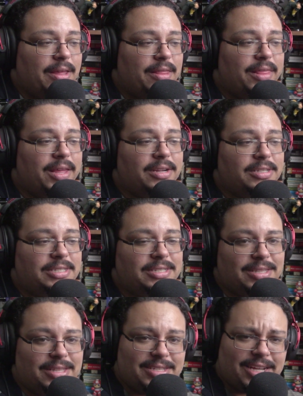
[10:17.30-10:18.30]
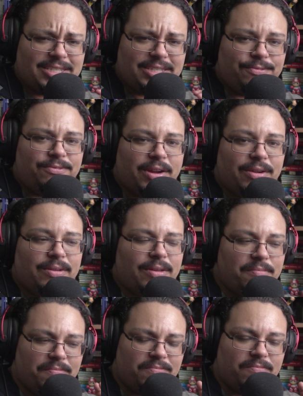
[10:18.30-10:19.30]
there's actually
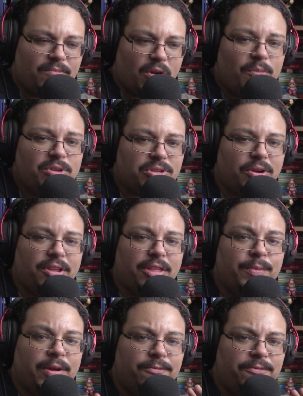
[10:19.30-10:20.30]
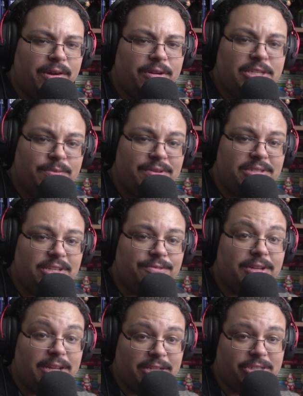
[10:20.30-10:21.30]
and almost all of them have very
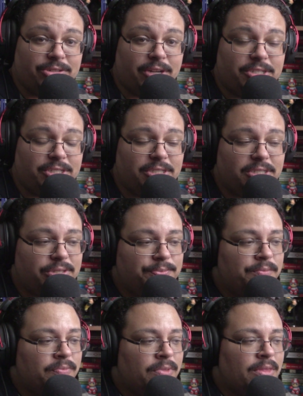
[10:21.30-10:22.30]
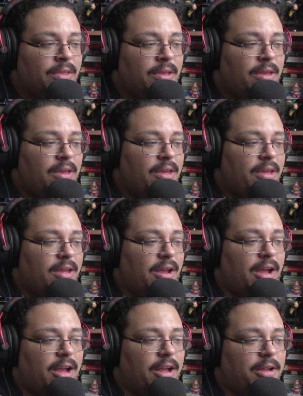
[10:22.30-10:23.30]
specific instructions.
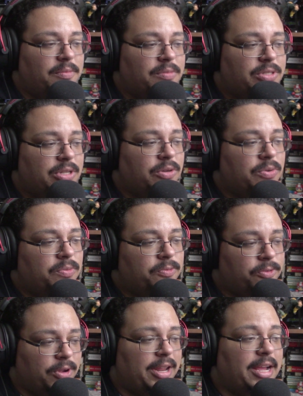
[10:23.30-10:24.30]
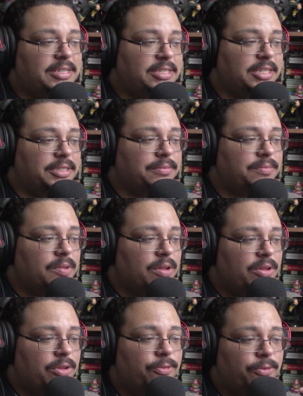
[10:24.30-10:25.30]
So for Alexa,
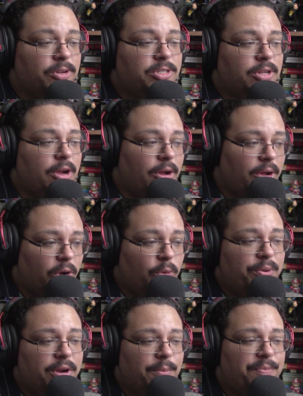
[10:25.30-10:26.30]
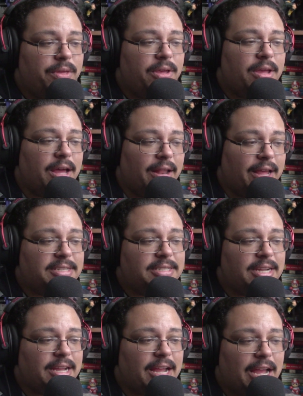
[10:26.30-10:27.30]
you first open up the
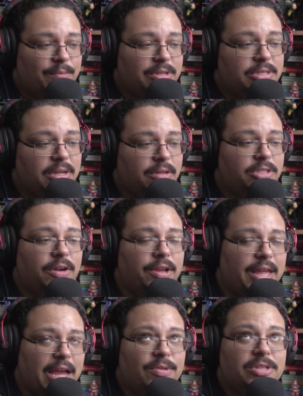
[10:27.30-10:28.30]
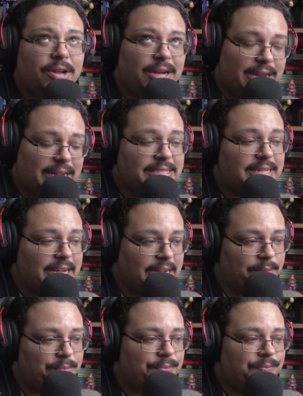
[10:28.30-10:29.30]
Amazon Alexa
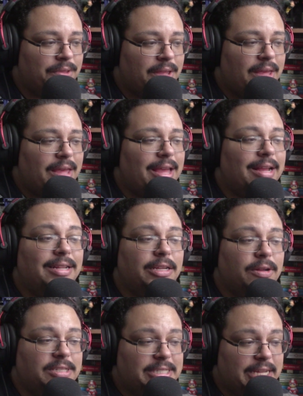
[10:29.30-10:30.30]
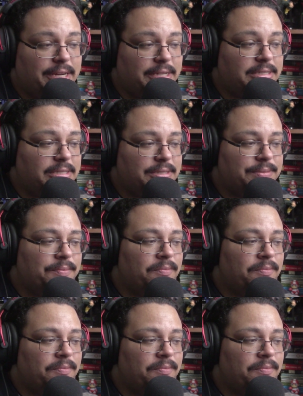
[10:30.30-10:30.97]
app and click on settings.